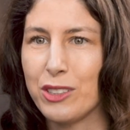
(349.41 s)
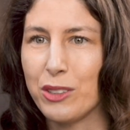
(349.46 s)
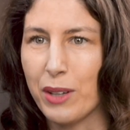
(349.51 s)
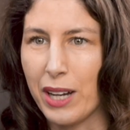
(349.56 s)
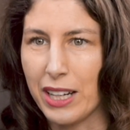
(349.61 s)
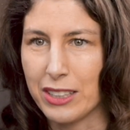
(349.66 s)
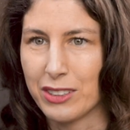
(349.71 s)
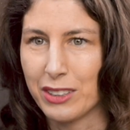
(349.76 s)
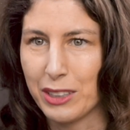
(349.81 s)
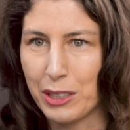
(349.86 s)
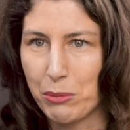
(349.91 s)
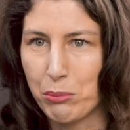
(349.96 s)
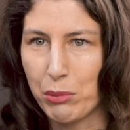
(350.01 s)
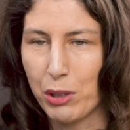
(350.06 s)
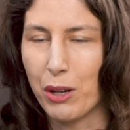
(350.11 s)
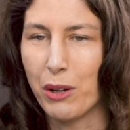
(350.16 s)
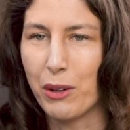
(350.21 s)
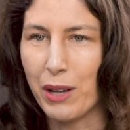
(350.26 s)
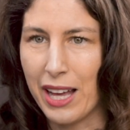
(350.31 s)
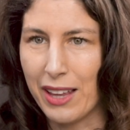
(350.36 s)
to actually
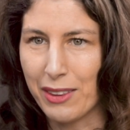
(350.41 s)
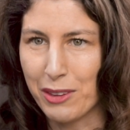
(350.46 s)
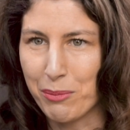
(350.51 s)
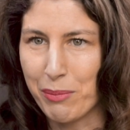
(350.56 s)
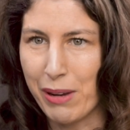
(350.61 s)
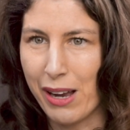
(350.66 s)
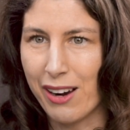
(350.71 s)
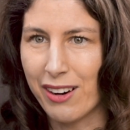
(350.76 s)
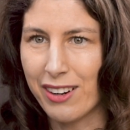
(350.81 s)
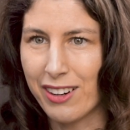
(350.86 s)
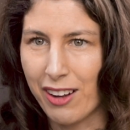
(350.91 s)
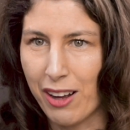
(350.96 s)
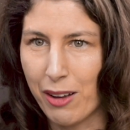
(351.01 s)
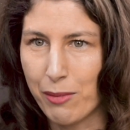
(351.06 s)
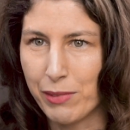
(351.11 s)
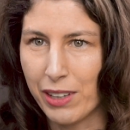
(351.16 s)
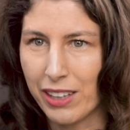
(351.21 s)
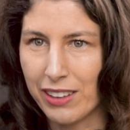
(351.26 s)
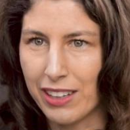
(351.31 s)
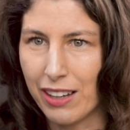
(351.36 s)
blow out the
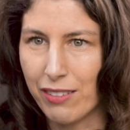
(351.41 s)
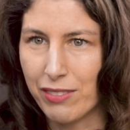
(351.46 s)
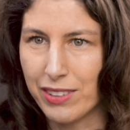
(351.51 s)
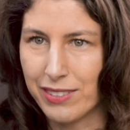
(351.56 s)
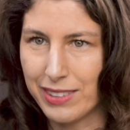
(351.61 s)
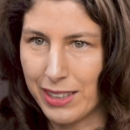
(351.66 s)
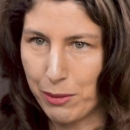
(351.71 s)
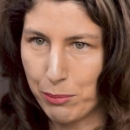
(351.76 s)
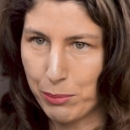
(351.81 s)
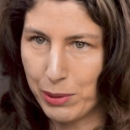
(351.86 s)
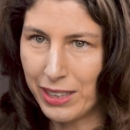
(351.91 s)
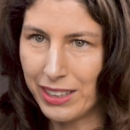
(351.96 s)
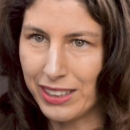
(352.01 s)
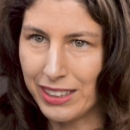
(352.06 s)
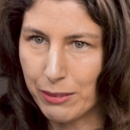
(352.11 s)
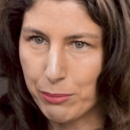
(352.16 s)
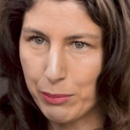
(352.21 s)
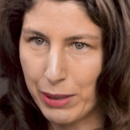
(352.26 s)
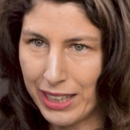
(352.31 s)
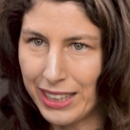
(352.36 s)
paradigm that love is our
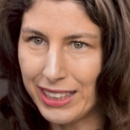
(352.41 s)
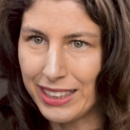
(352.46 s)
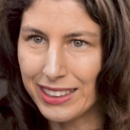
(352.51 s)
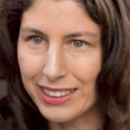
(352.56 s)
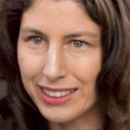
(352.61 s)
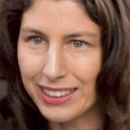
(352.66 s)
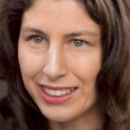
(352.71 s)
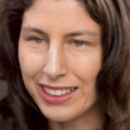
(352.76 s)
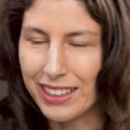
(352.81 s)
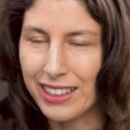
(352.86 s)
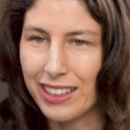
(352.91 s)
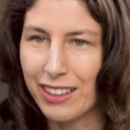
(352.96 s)
peak.